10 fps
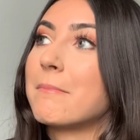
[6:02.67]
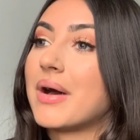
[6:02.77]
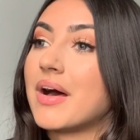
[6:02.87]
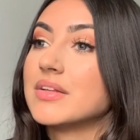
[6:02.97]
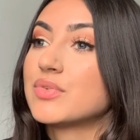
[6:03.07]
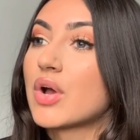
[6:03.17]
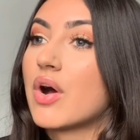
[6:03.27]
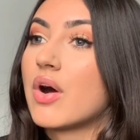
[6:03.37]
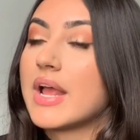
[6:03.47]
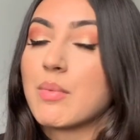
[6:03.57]
But
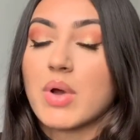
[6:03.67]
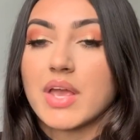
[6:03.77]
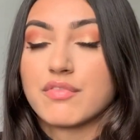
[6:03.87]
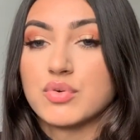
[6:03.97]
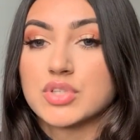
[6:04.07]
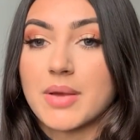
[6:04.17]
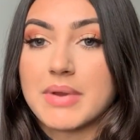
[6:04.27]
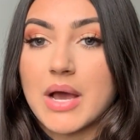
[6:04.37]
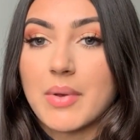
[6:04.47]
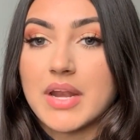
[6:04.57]
I am working full-time
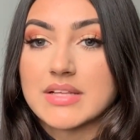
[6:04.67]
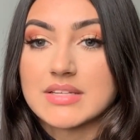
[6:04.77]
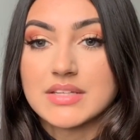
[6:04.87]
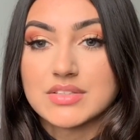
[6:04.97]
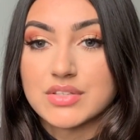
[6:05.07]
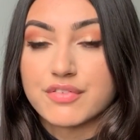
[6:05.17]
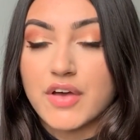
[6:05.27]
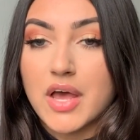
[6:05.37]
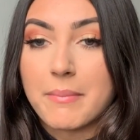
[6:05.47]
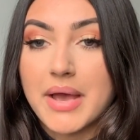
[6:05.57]
now in a solicitor's
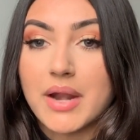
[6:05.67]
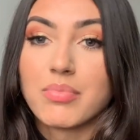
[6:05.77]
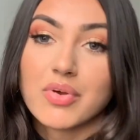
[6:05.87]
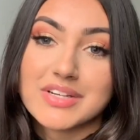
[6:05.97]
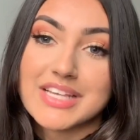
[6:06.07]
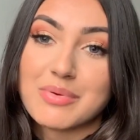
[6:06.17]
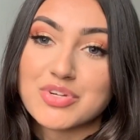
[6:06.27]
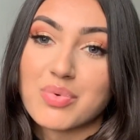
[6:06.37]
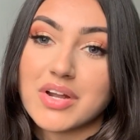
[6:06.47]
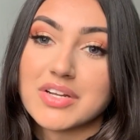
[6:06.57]
firm, and I'm not going to say
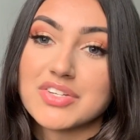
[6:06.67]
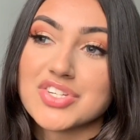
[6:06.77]
which one,